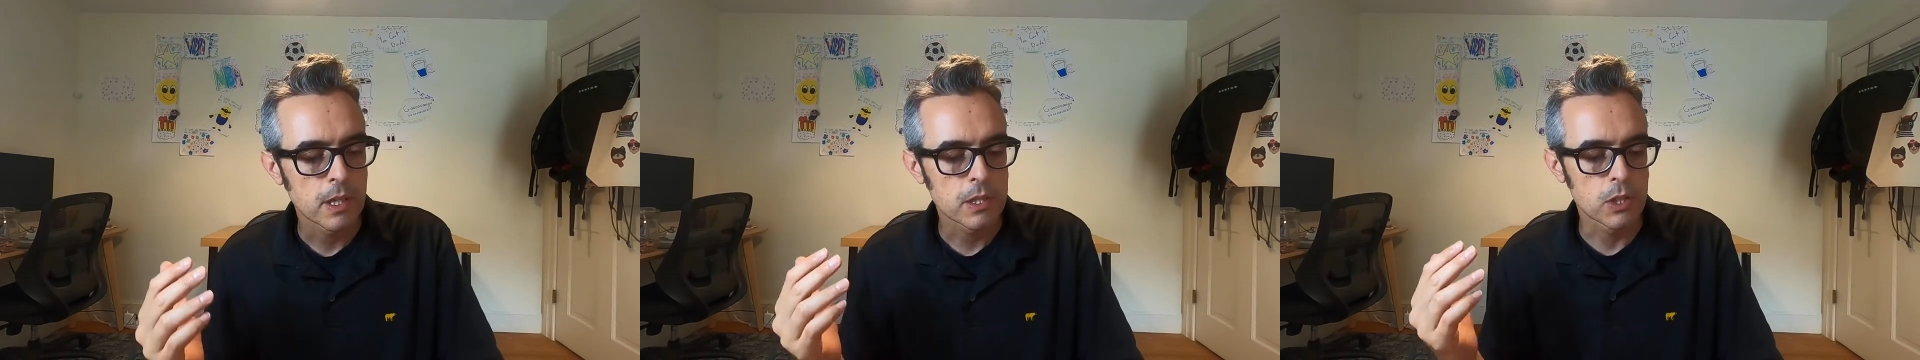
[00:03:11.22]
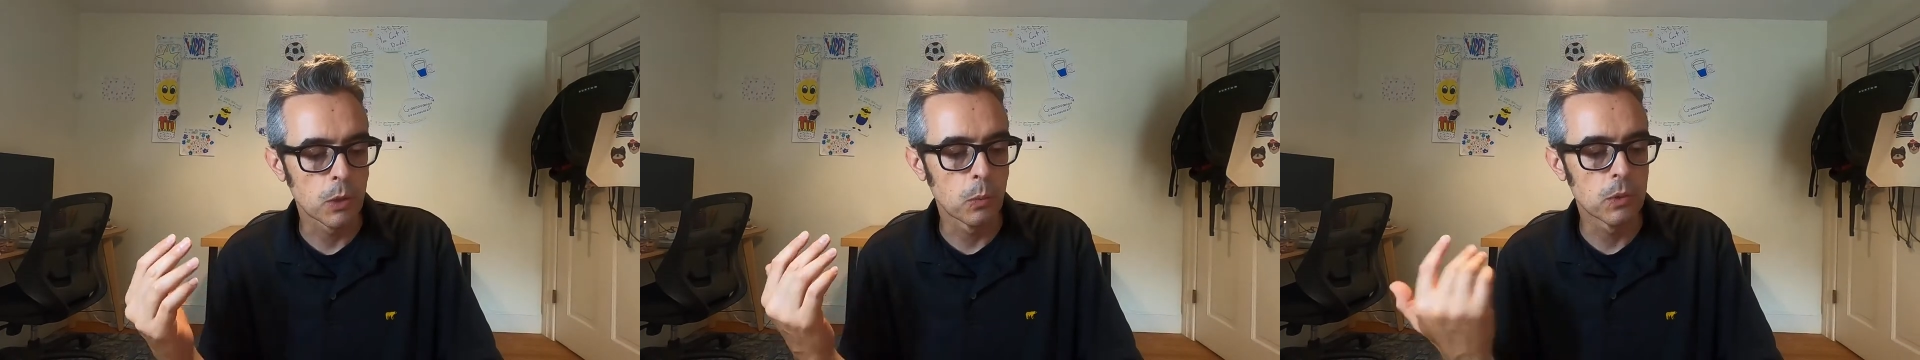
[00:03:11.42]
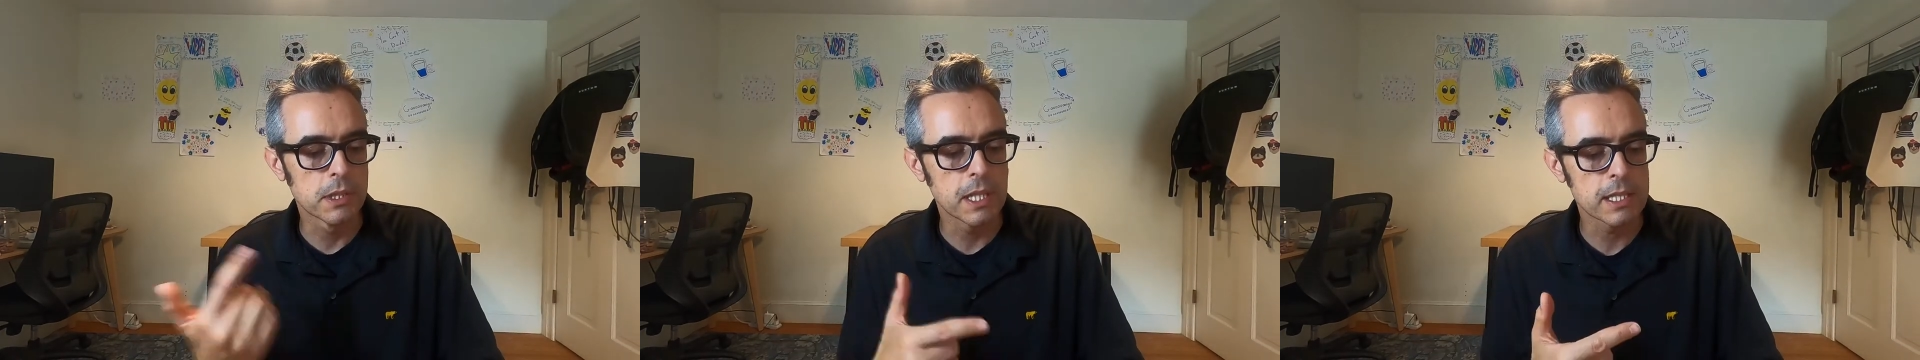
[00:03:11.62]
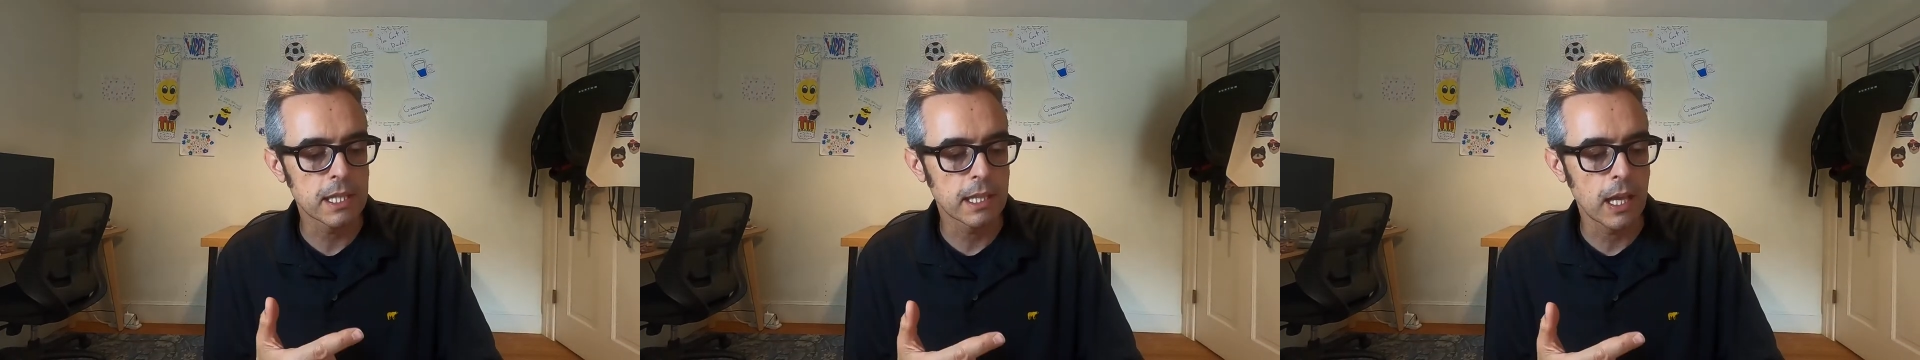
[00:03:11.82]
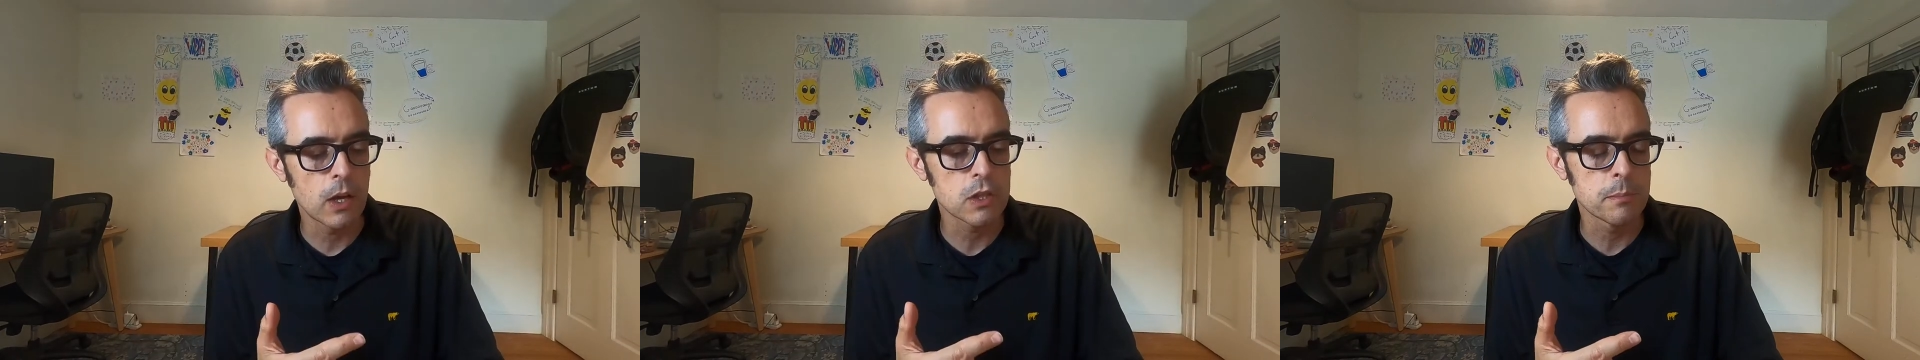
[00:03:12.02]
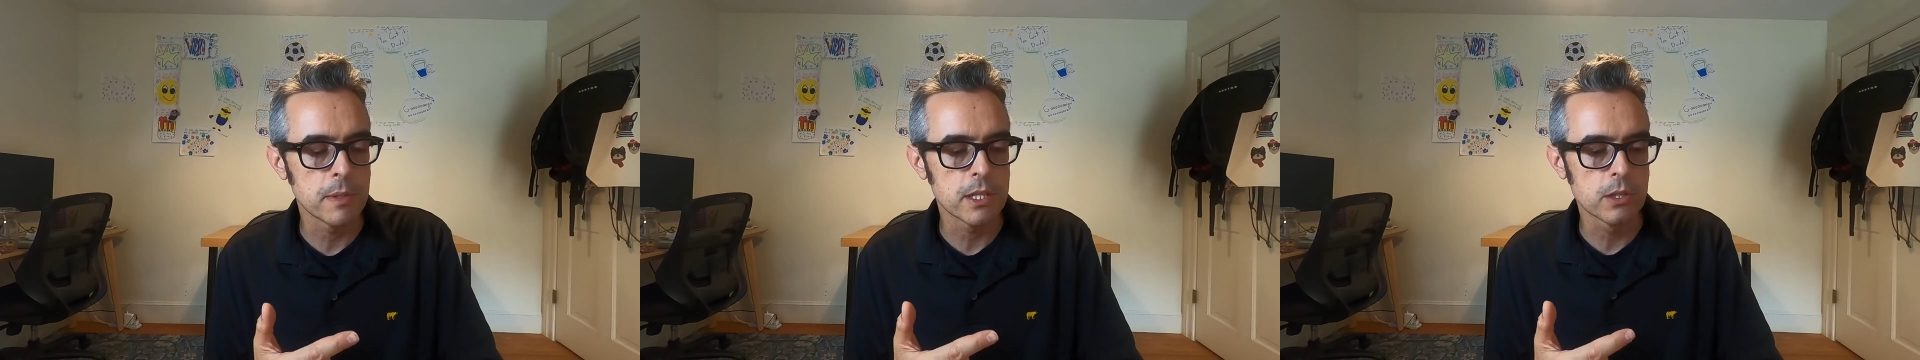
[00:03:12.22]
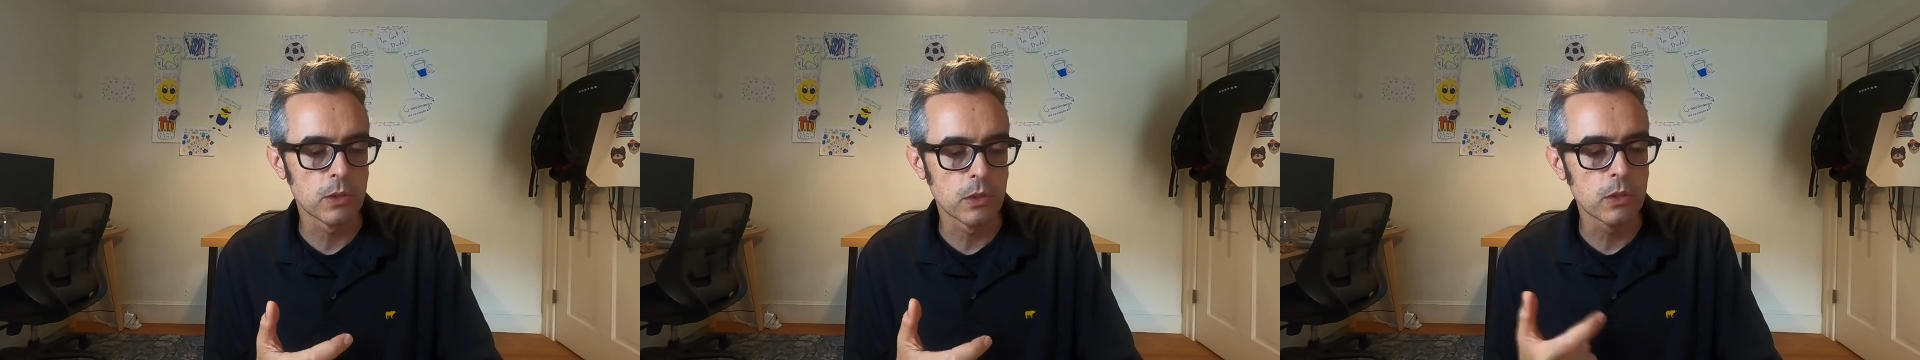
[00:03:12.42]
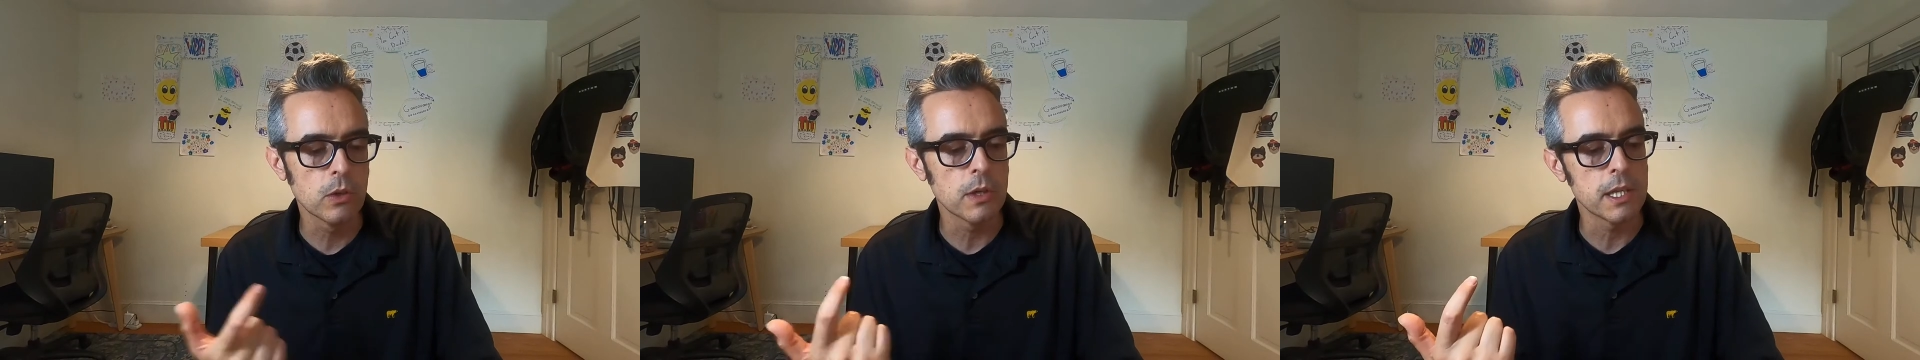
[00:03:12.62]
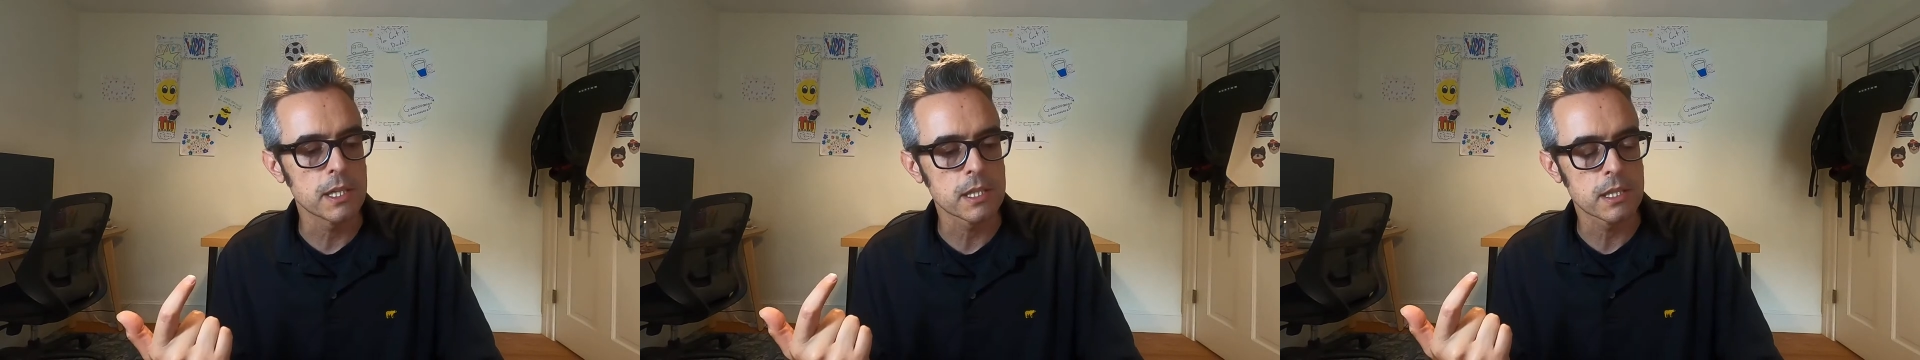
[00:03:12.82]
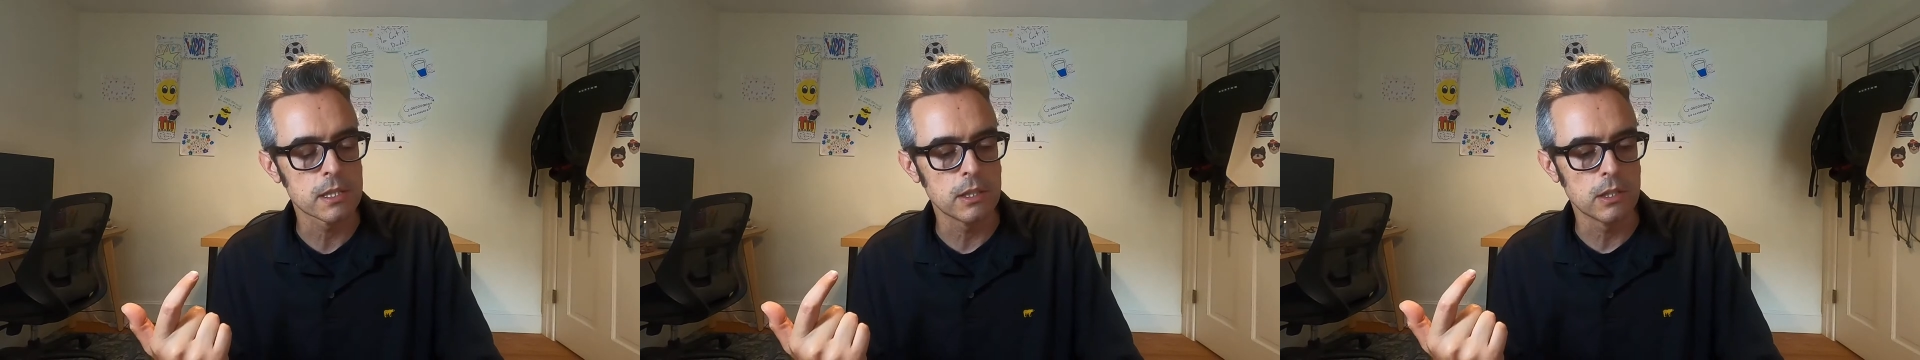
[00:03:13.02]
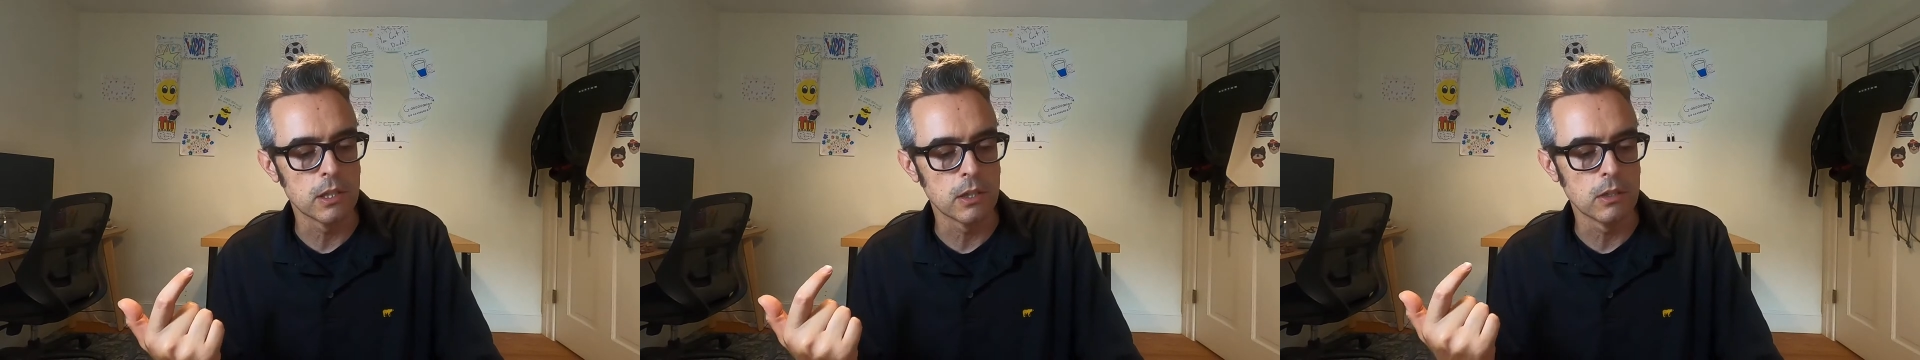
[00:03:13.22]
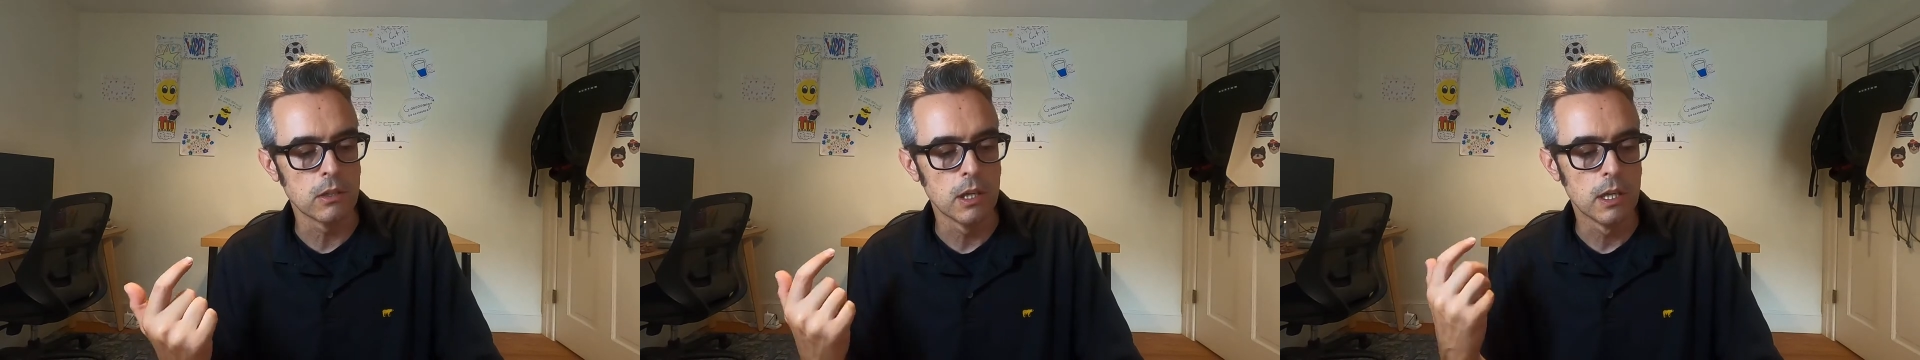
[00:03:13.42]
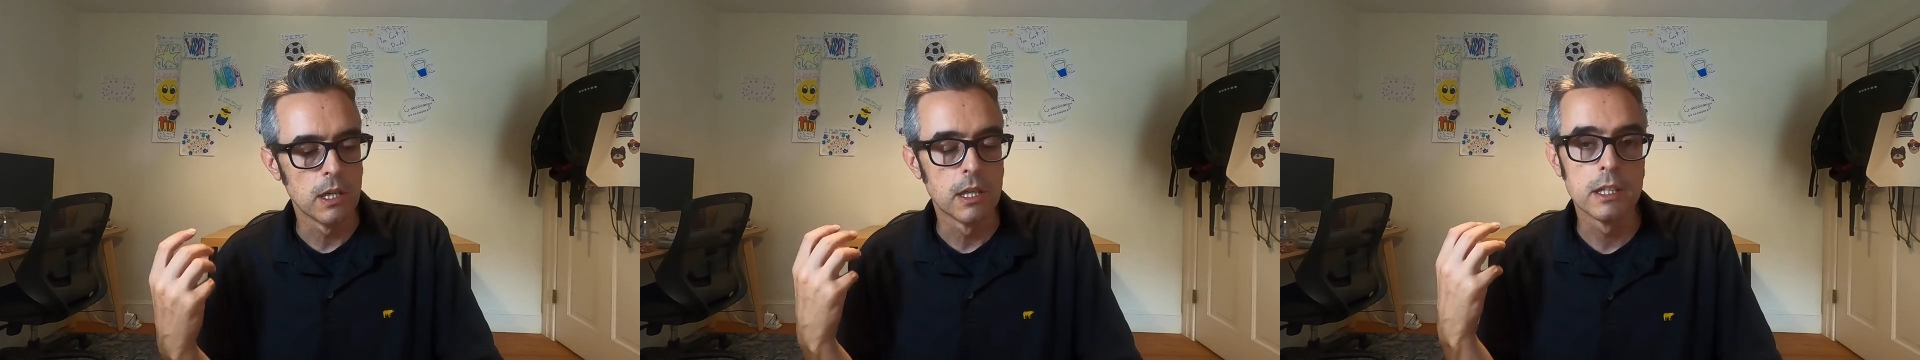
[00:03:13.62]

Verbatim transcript: So what this allows me to do is, you know,